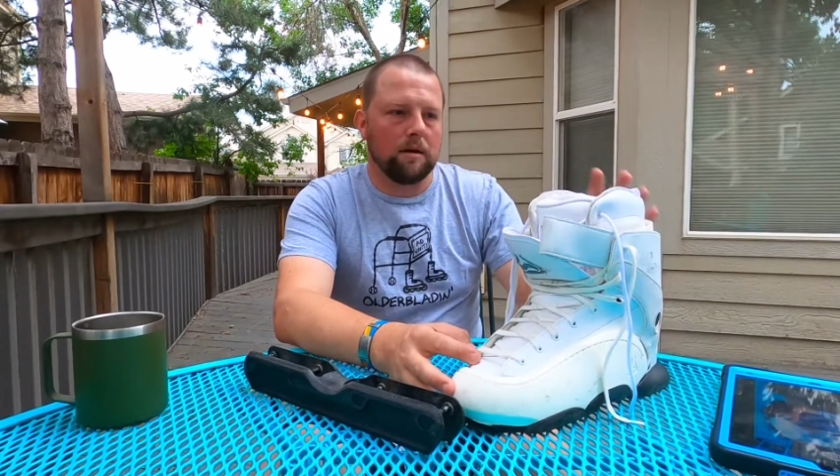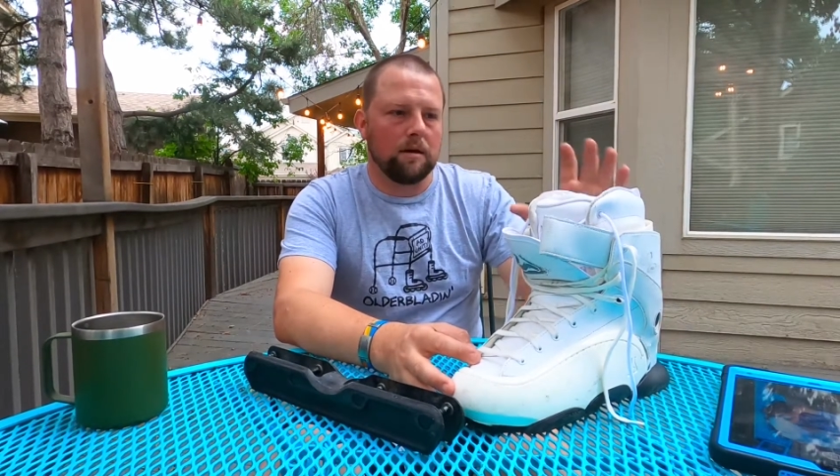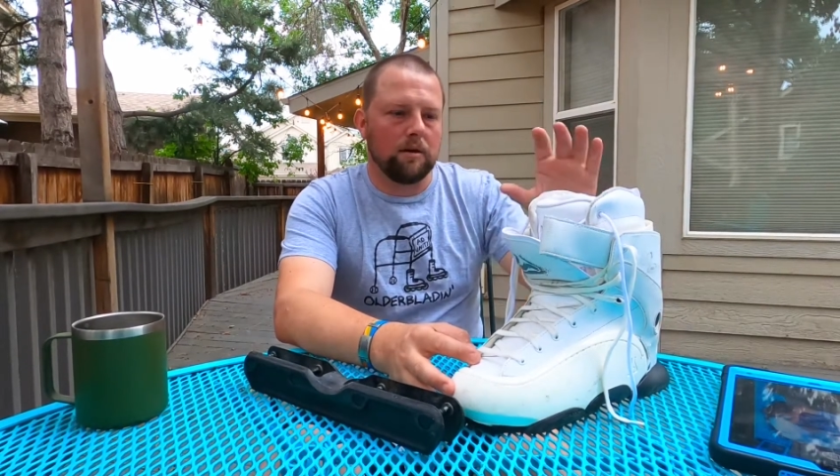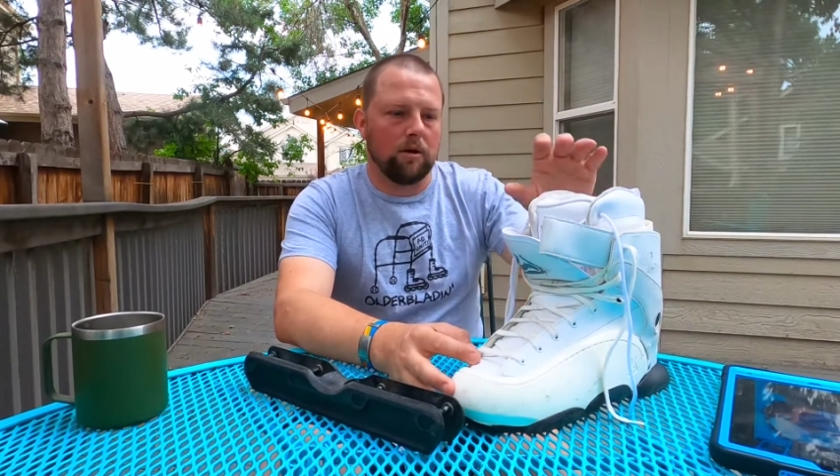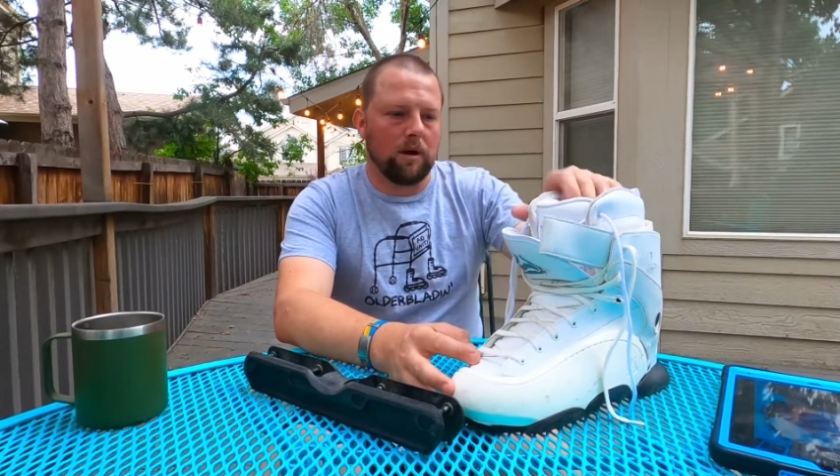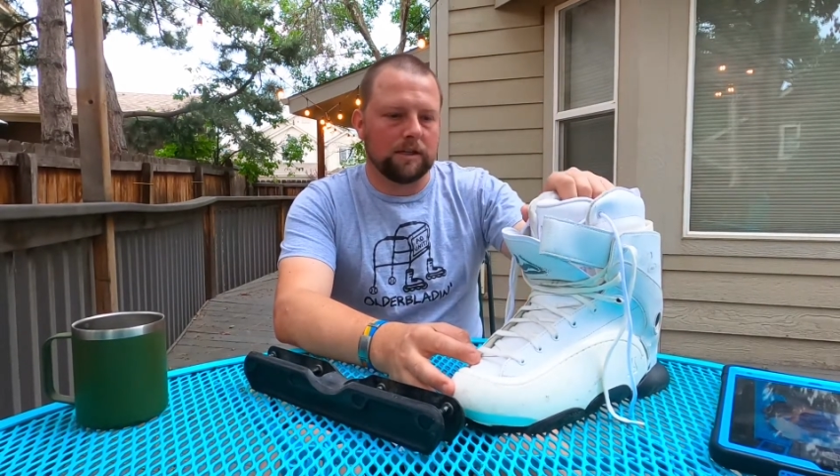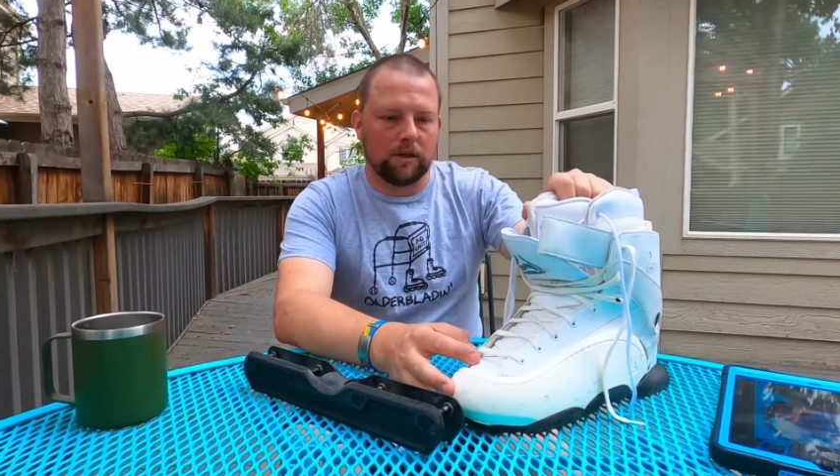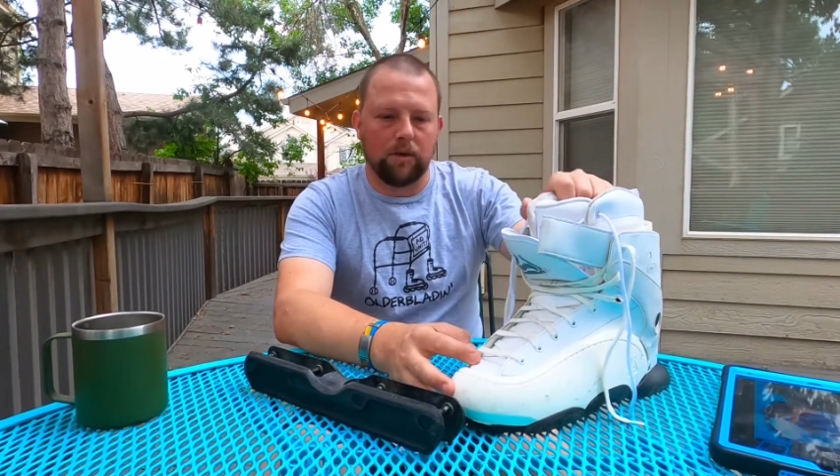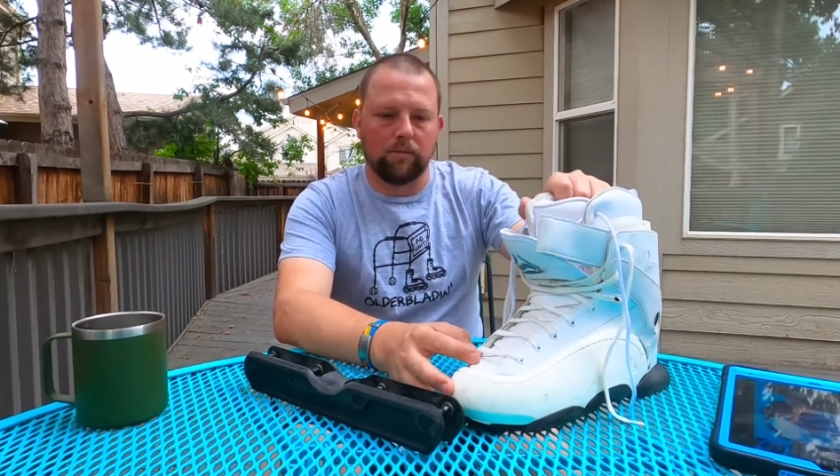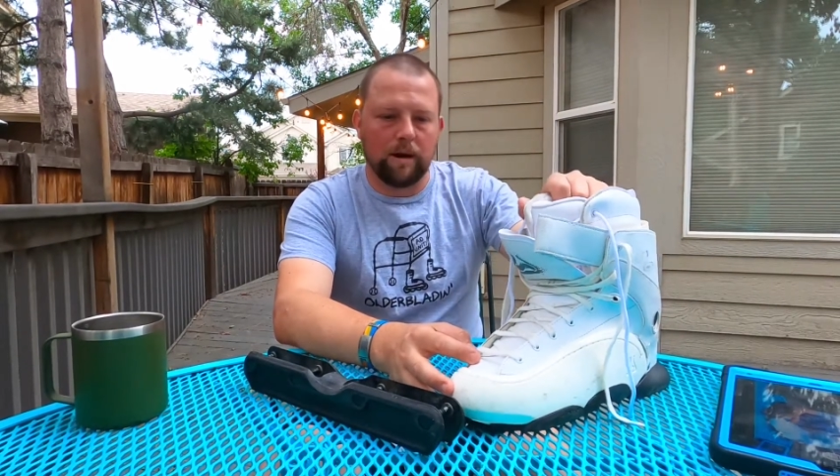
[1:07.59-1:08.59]
I
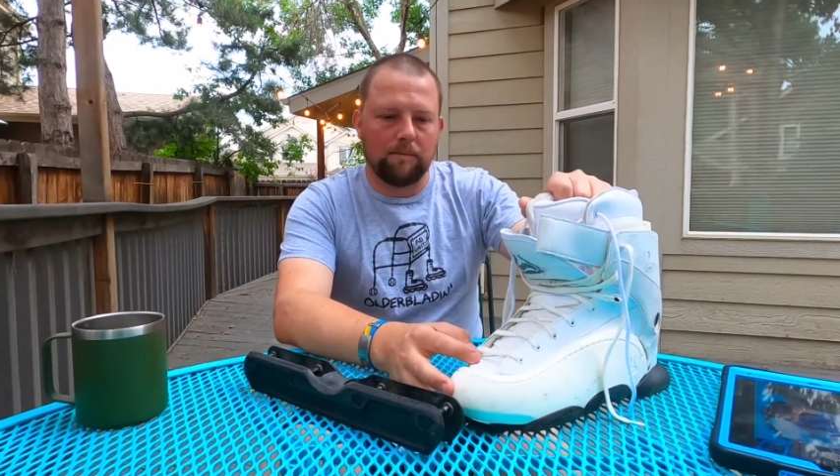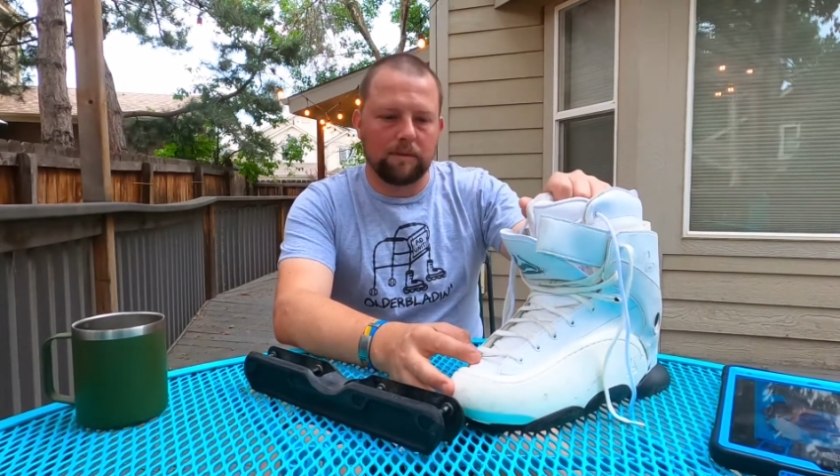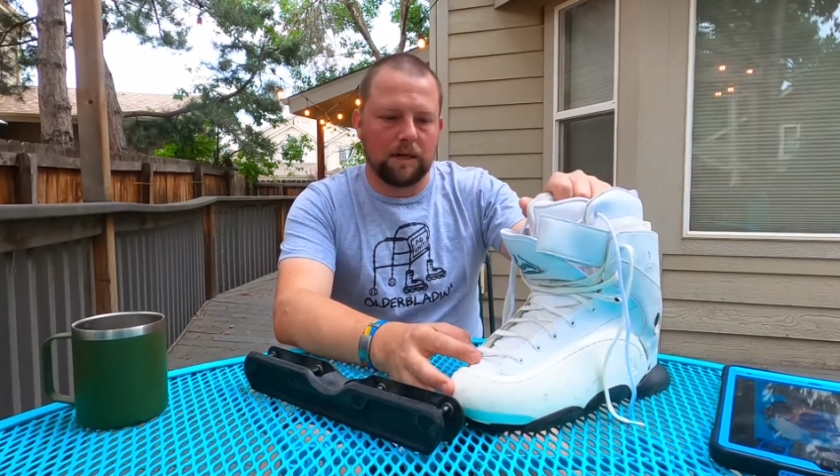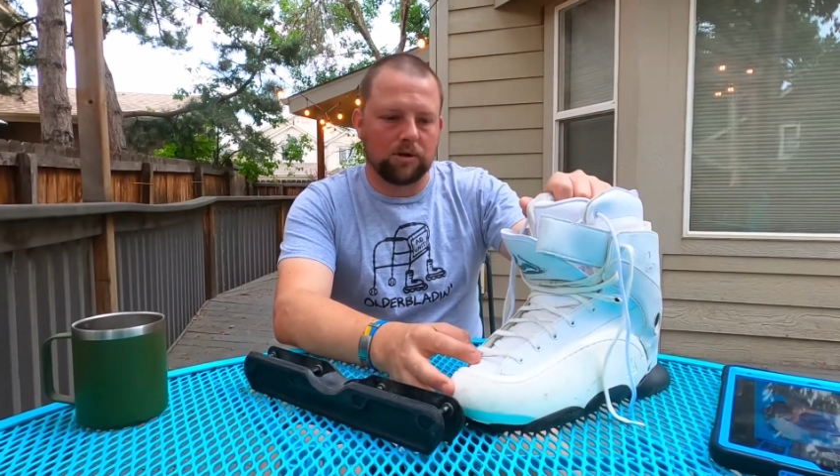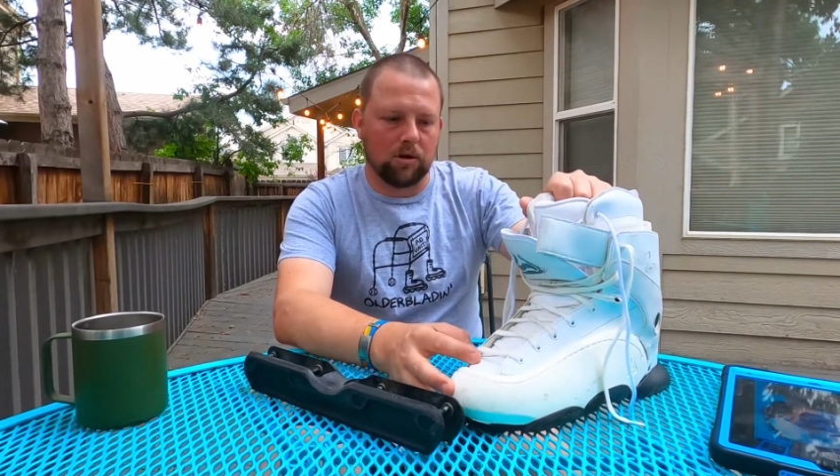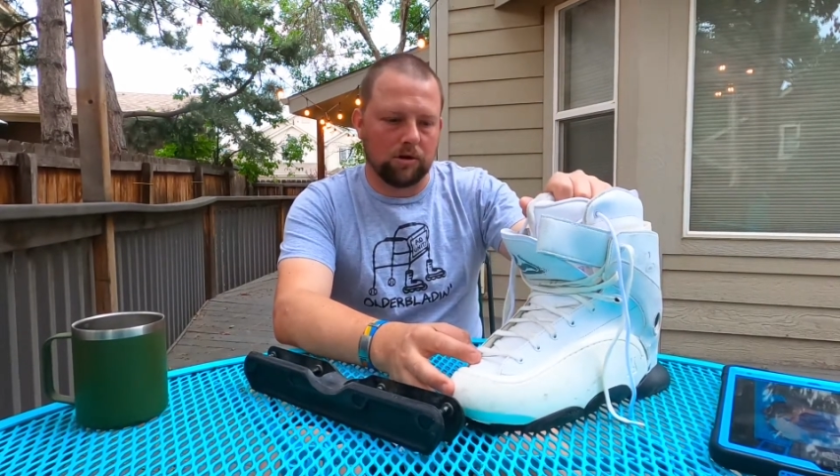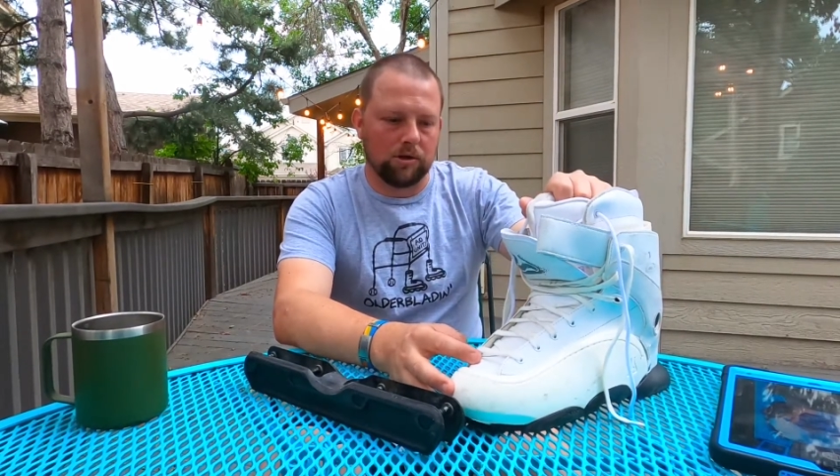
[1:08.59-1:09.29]
saw the Remz HR